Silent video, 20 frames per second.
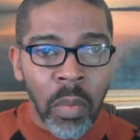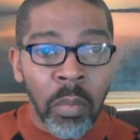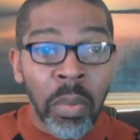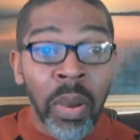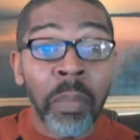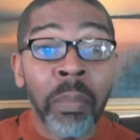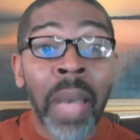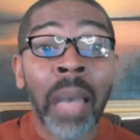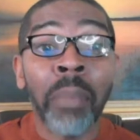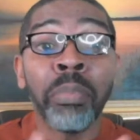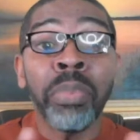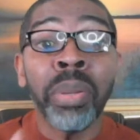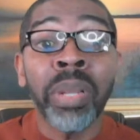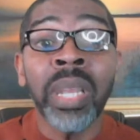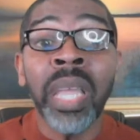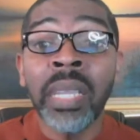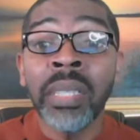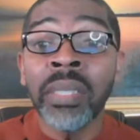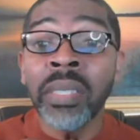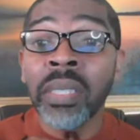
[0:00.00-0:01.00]
But my
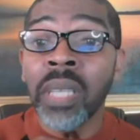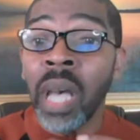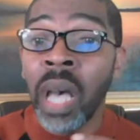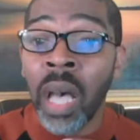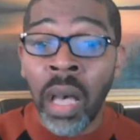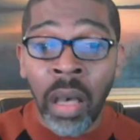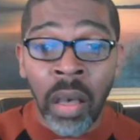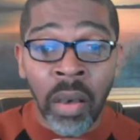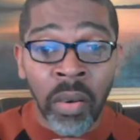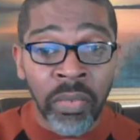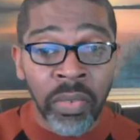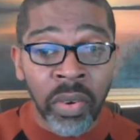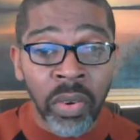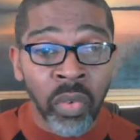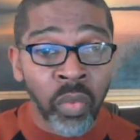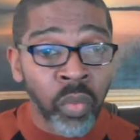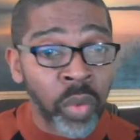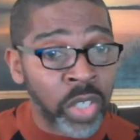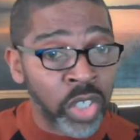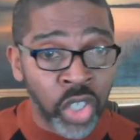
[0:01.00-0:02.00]
place of
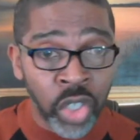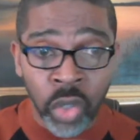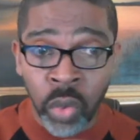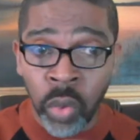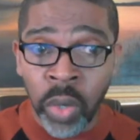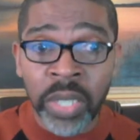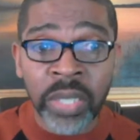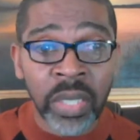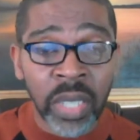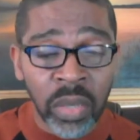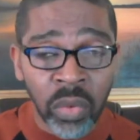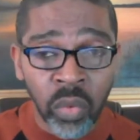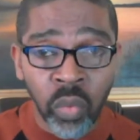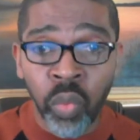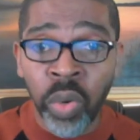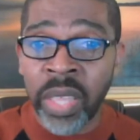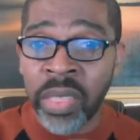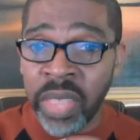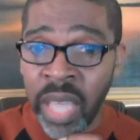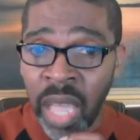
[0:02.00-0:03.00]
rejoicing
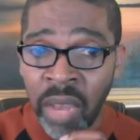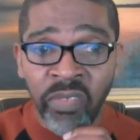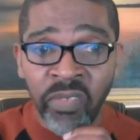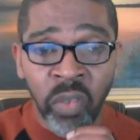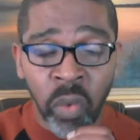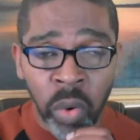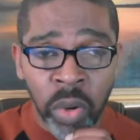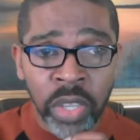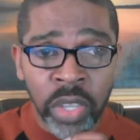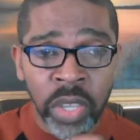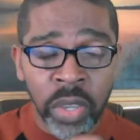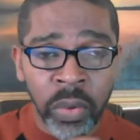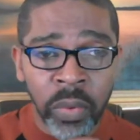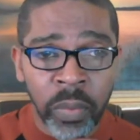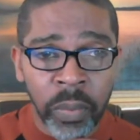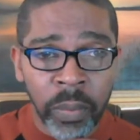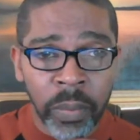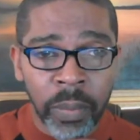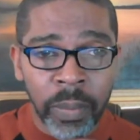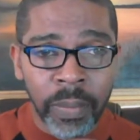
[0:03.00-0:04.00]
with and for you
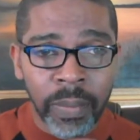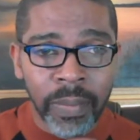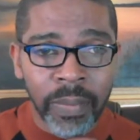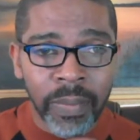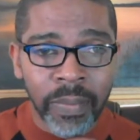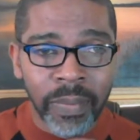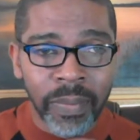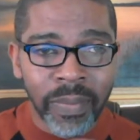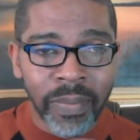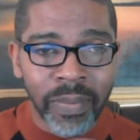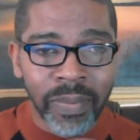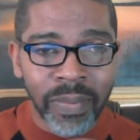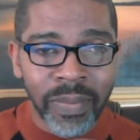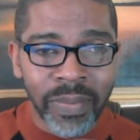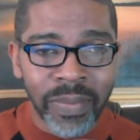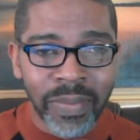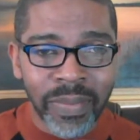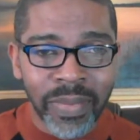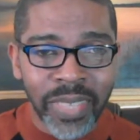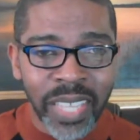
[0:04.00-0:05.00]

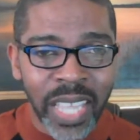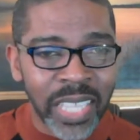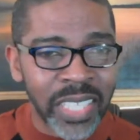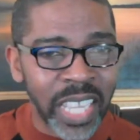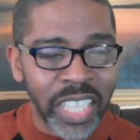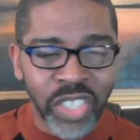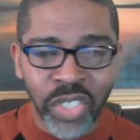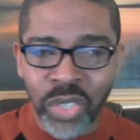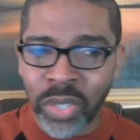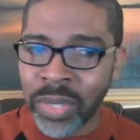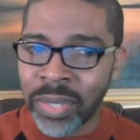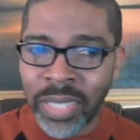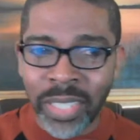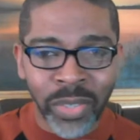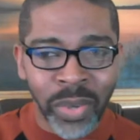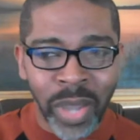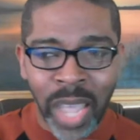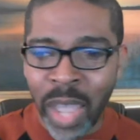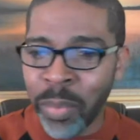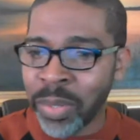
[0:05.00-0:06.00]
is that you're
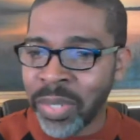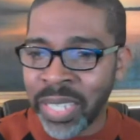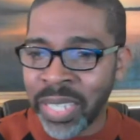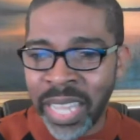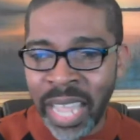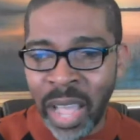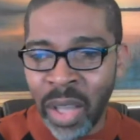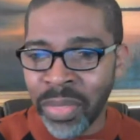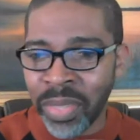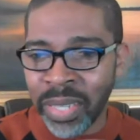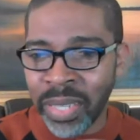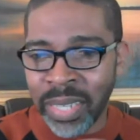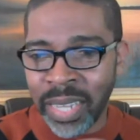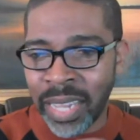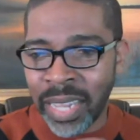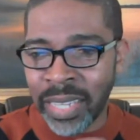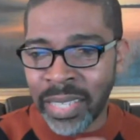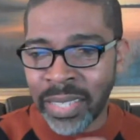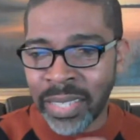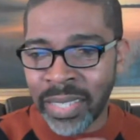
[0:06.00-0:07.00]
still able to count the
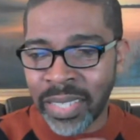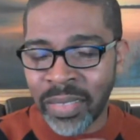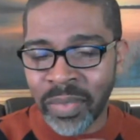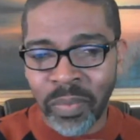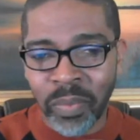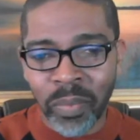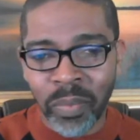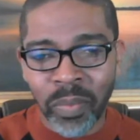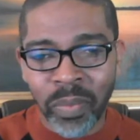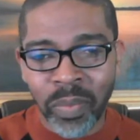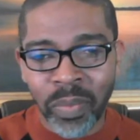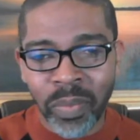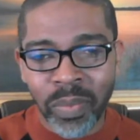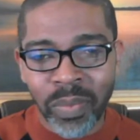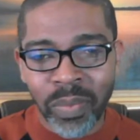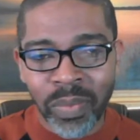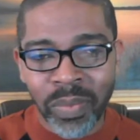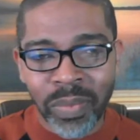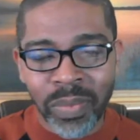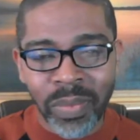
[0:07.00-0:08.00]
days.
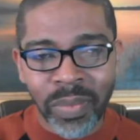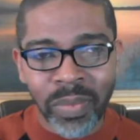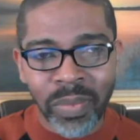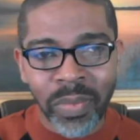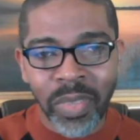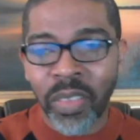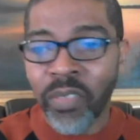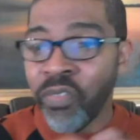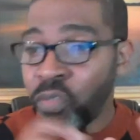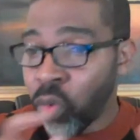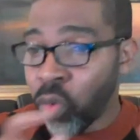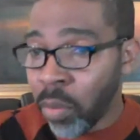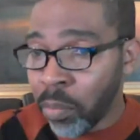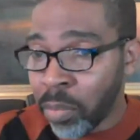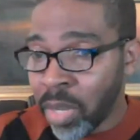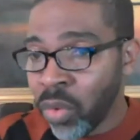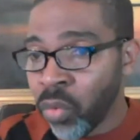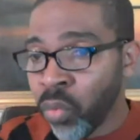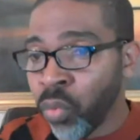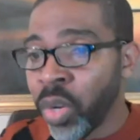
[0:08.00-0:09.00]
For
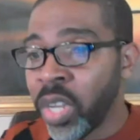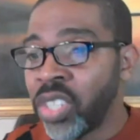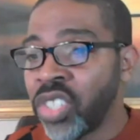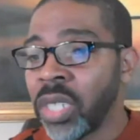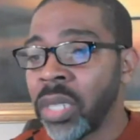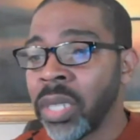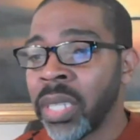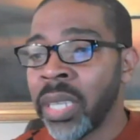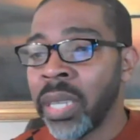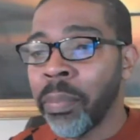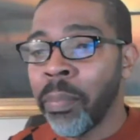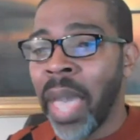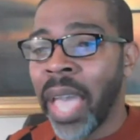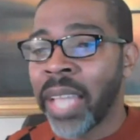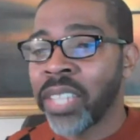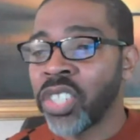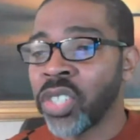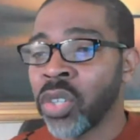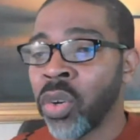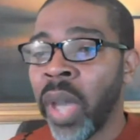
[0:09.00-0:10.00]
me, reaching the
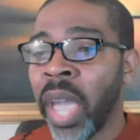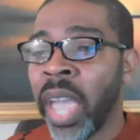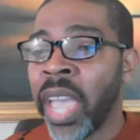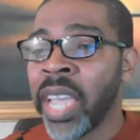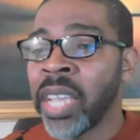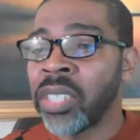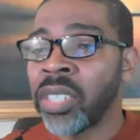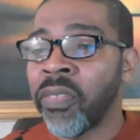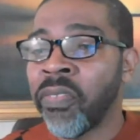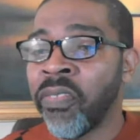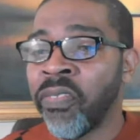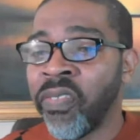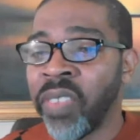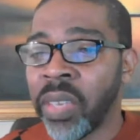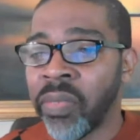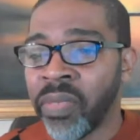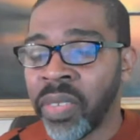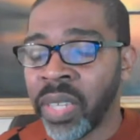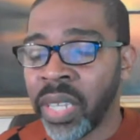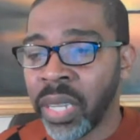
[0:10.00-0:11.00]
magical age of
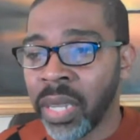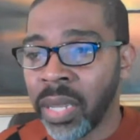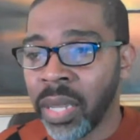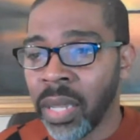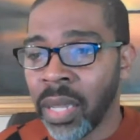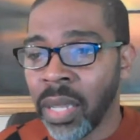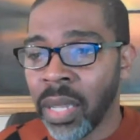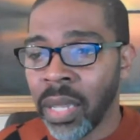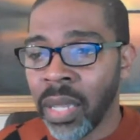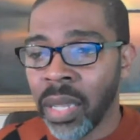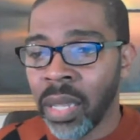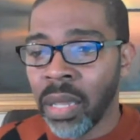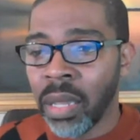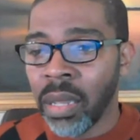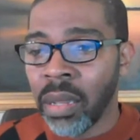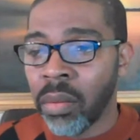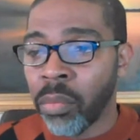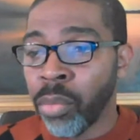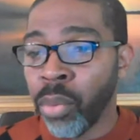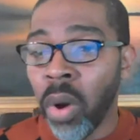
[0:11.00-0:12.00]
50
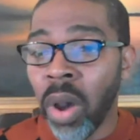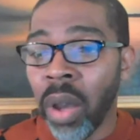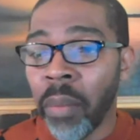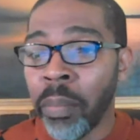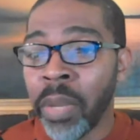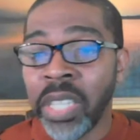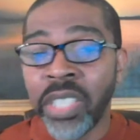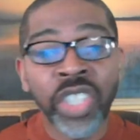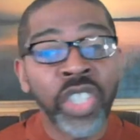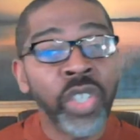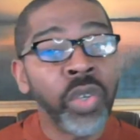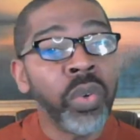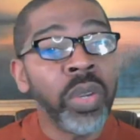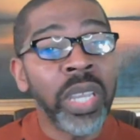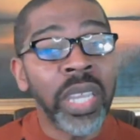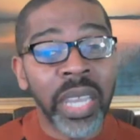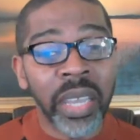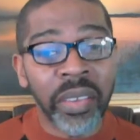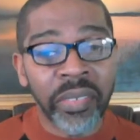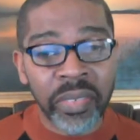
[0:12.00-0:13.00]
brought me two
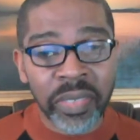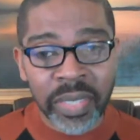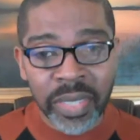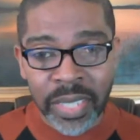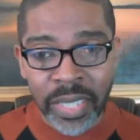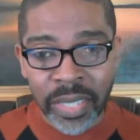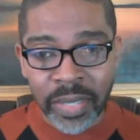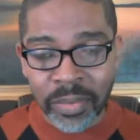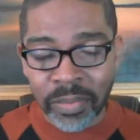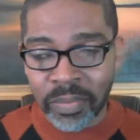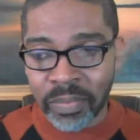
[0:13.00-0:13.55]
gifts